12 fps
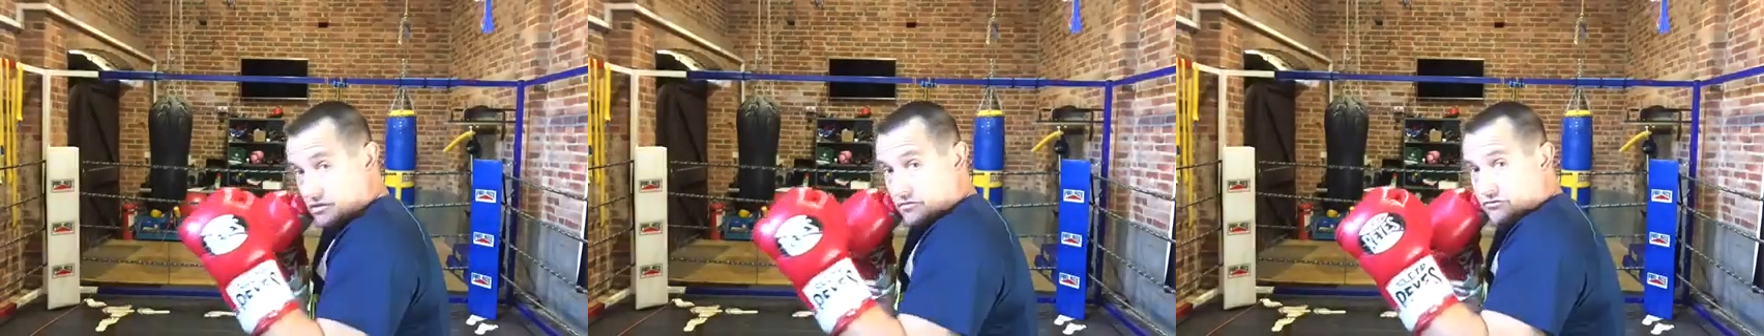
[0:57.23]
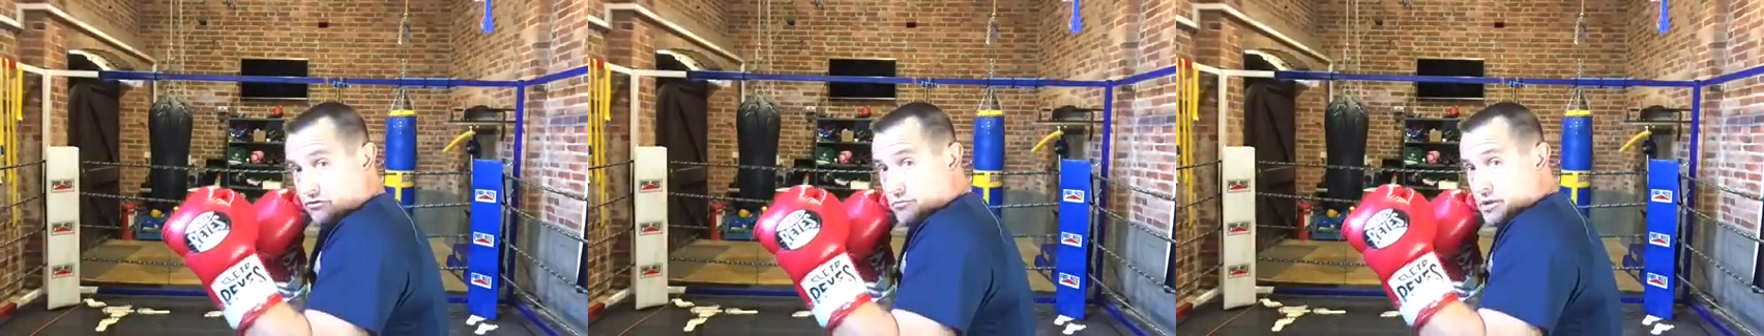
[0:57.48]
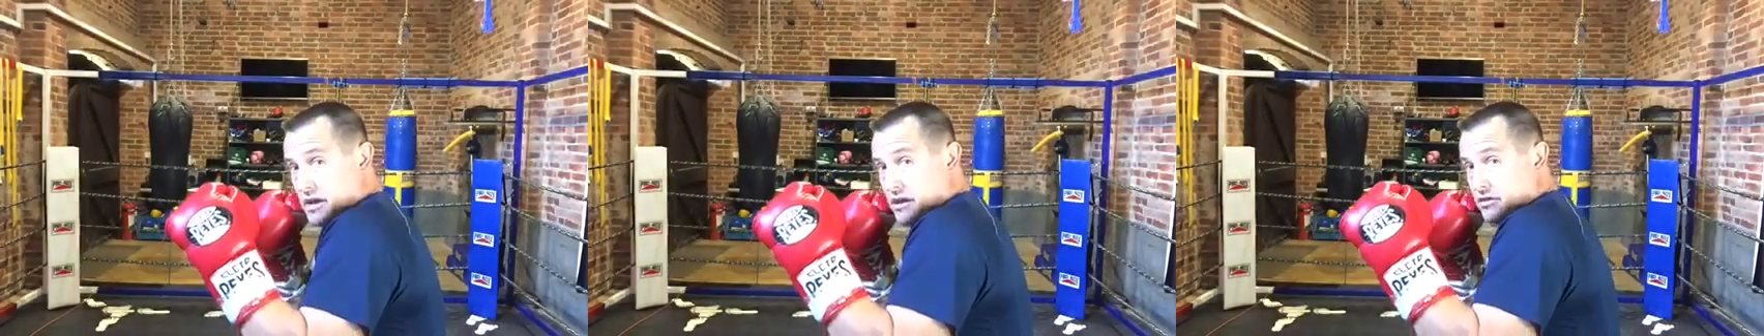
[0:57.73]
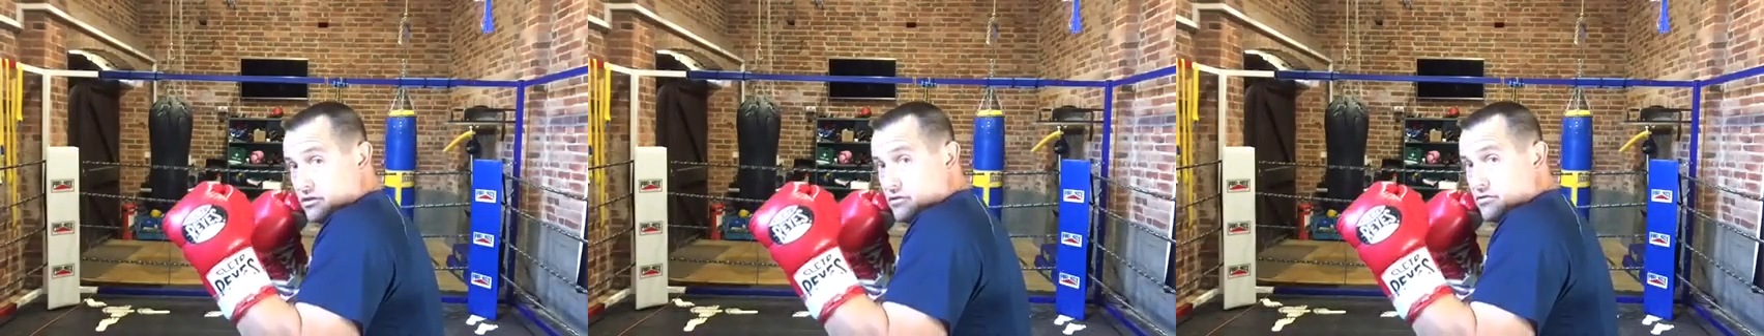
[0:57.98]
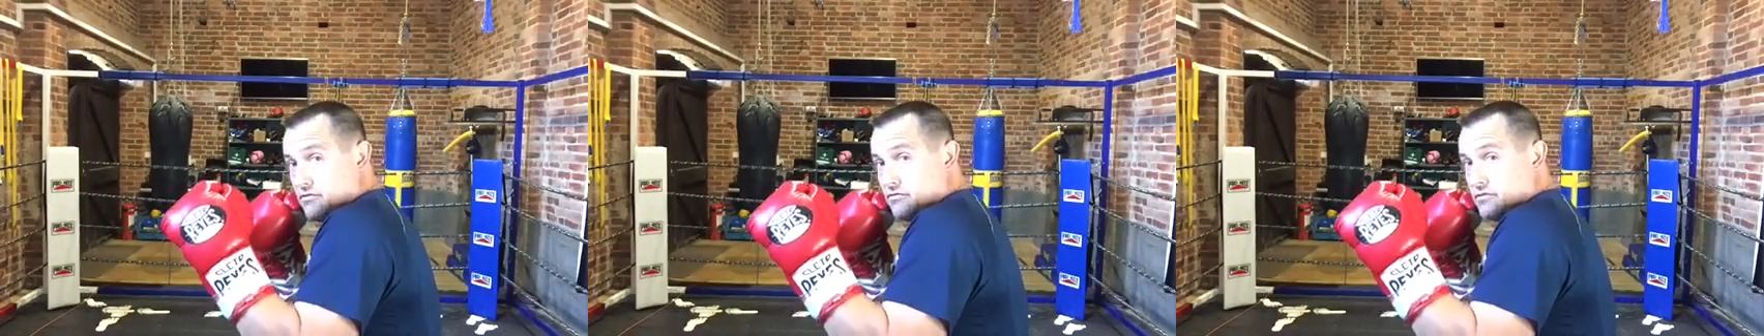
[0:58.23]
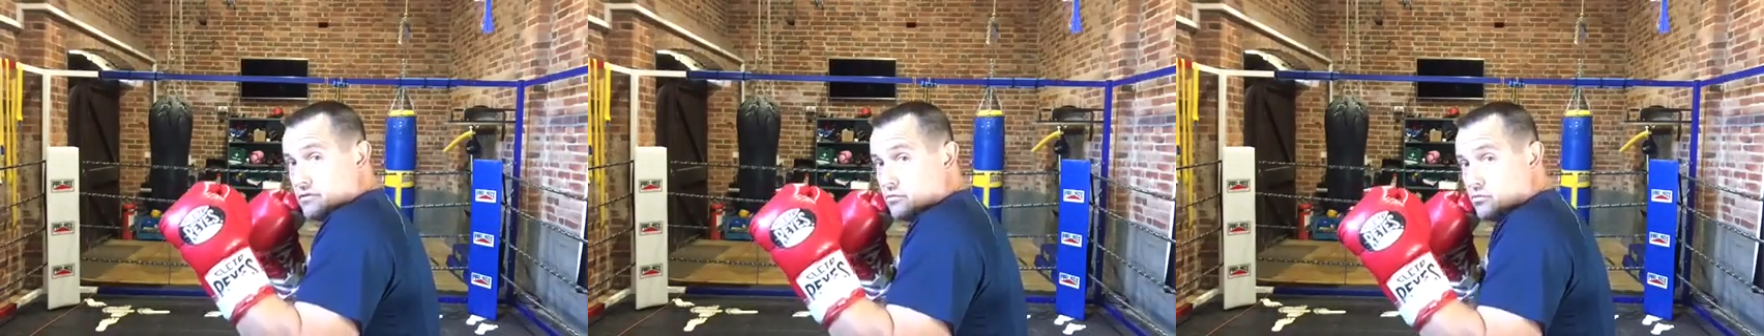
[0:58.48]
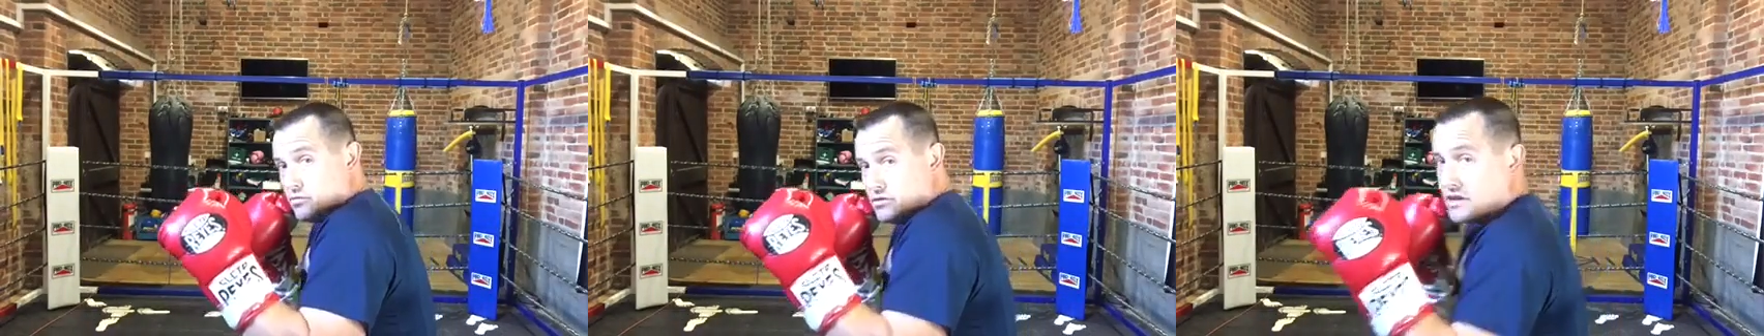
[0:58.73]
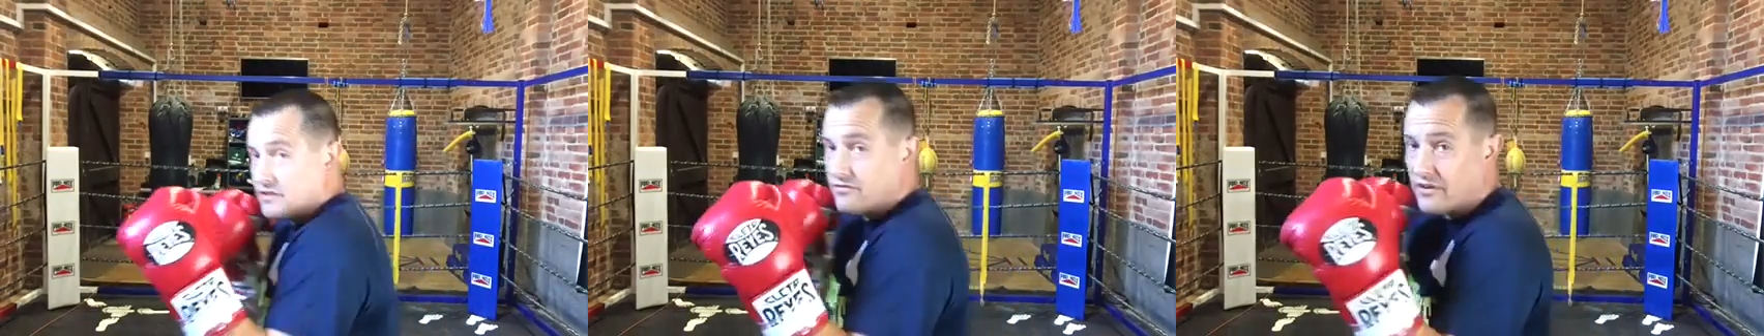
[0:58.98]
From here though,
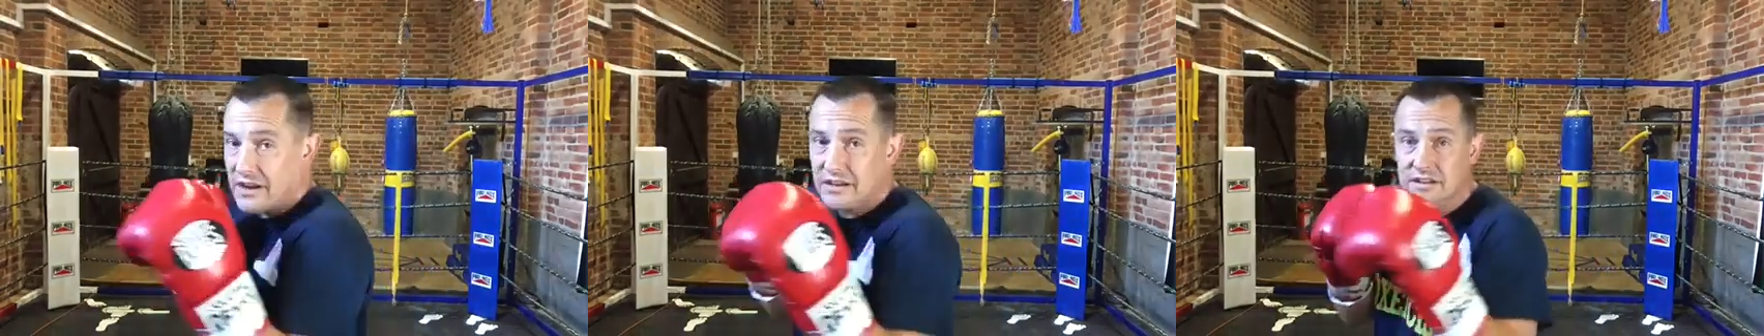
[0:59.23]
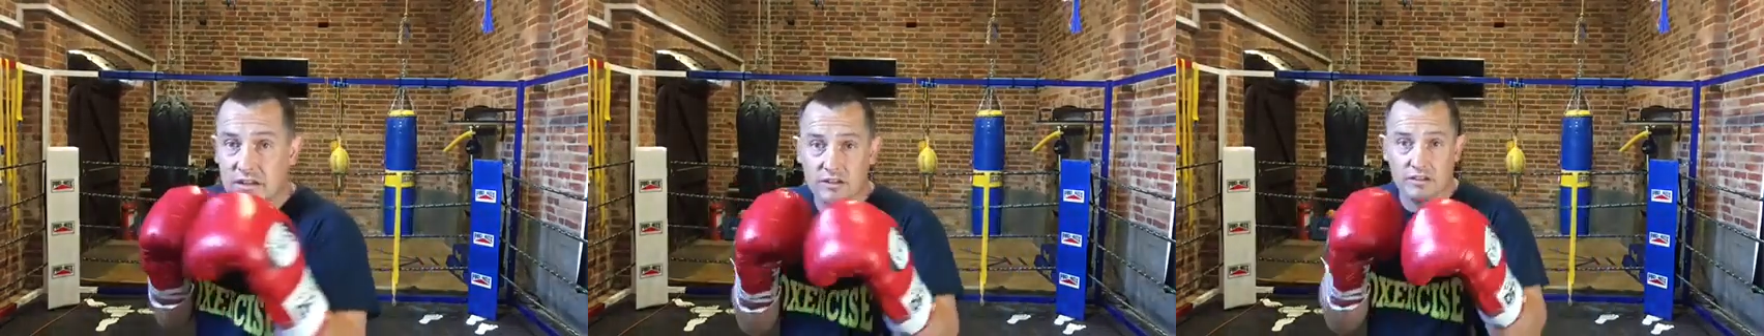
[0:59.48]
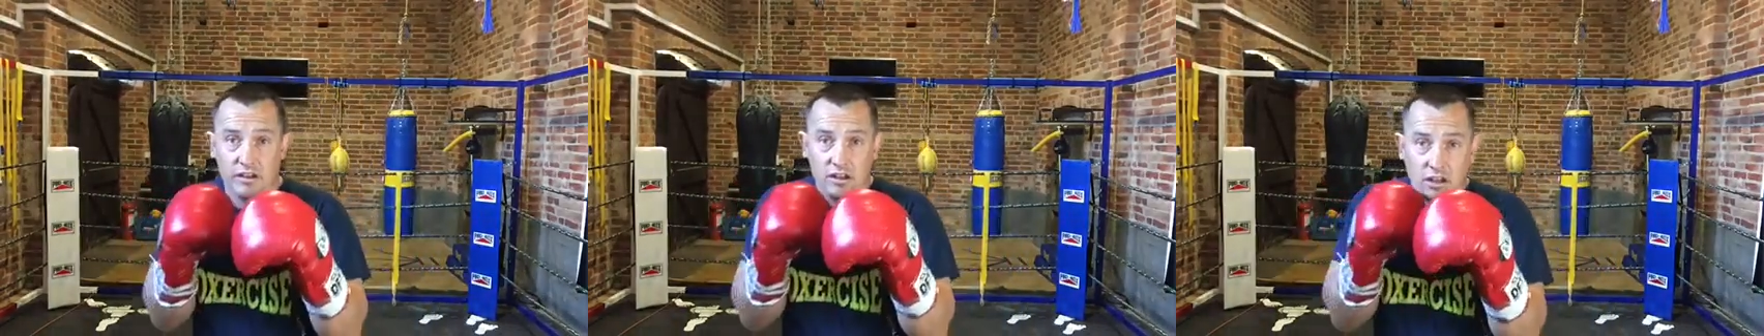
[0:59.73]
the advantage